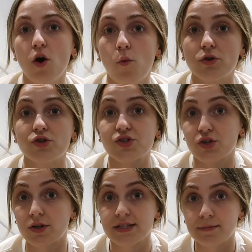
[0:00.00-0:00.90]
got one
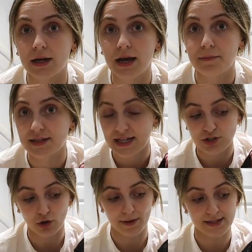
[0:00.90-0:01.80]
so similar in my
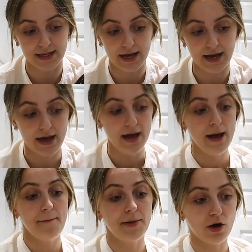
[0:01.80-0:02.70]
TikTok basket,
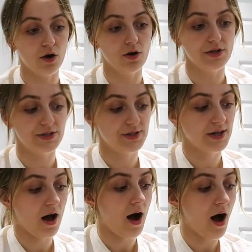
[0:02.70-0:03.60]
because
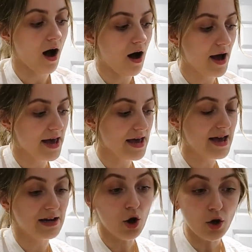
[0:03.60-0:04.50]
I,
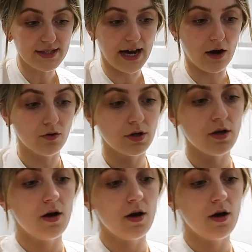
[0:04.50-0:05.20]
in lockdown